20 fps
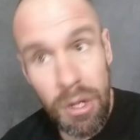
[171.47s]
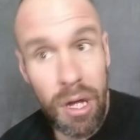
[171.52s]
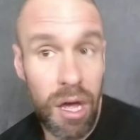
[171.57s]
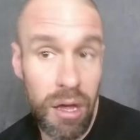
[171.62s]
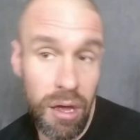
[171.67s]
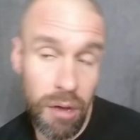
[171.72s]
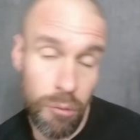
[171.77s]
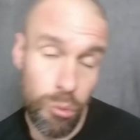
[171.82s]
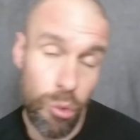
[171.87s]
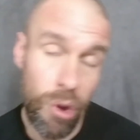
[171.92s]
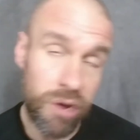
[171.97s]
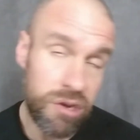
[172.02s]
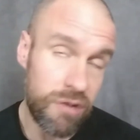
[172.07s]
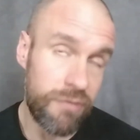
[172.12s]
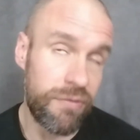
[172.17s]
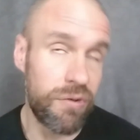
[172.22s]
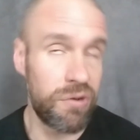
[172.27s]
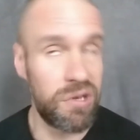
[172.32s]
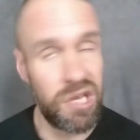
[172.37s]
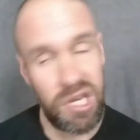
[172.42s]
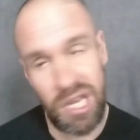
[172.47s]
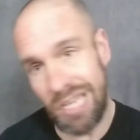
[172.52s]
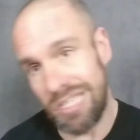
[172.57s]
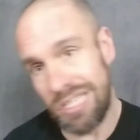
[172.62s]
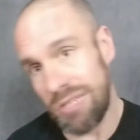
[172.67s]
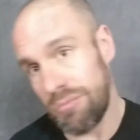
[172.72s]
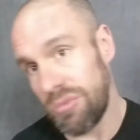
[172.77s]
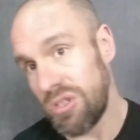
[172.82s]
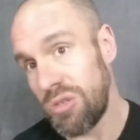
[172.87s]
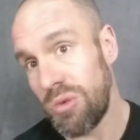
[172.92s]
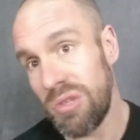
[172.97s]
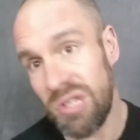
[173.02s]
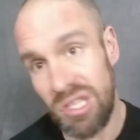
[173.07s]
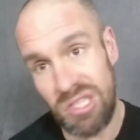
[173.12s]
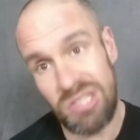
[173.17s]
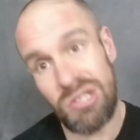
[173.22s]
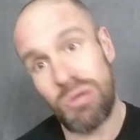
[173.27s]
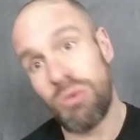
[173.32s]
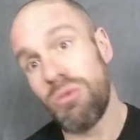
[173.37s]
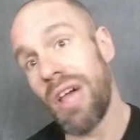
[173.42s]
A wonderful connection between the
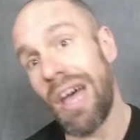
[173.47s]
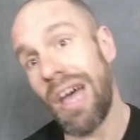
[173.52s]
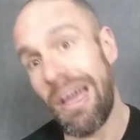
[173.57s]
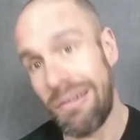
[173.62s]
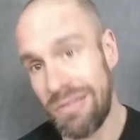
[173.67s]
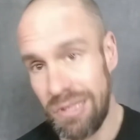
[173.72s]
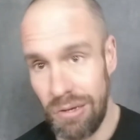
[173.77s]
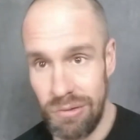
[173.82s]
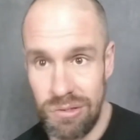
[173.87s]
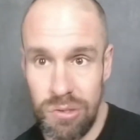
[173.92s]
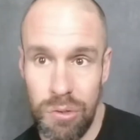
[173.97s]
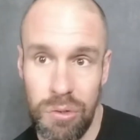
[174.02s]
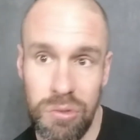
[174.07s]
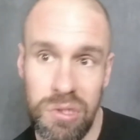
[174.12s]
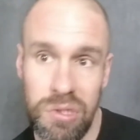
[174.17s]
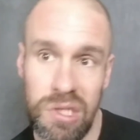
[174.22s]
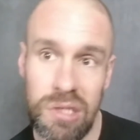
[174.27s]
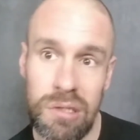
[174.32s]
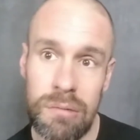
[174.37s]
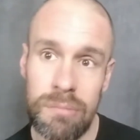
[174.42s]
two lives I was holding.